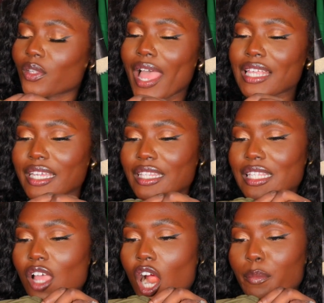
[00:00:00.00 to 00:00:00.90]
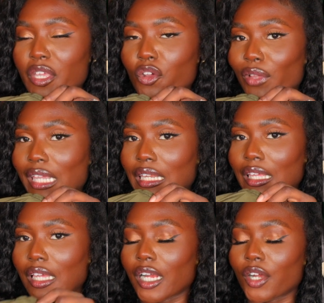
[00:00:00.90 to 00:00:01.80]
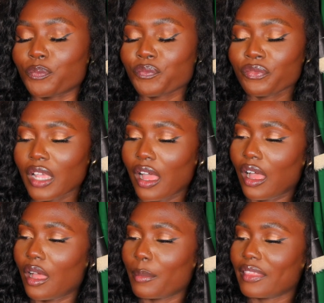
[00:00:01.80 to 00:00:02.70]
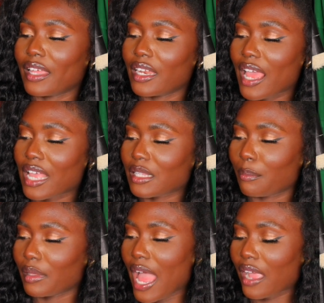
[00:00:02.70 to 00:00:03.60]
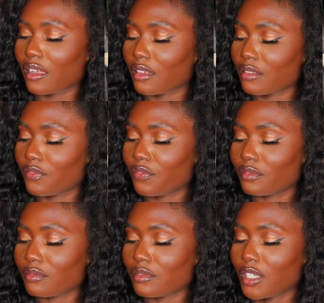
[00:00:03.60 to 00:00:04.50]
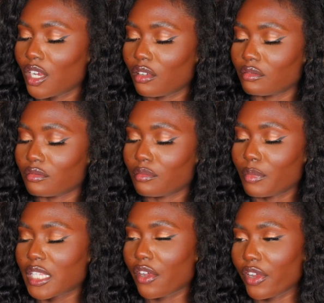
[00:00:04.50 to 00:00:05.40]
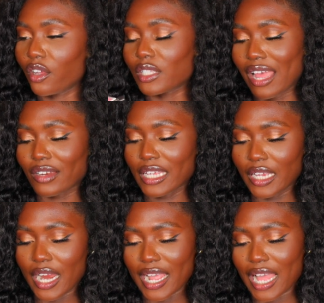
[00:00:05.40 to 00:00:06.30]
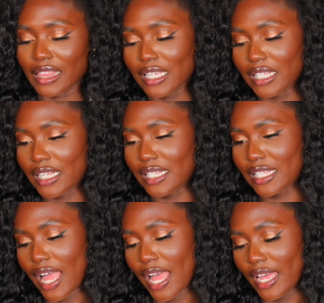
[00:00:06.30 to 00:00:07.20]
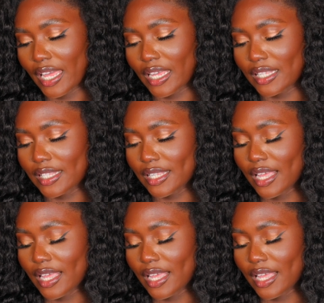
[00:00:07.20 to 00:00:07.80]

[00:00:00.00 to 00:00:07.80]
So it has like this army green here, and then it has the black, you know, material down here. I got this in a size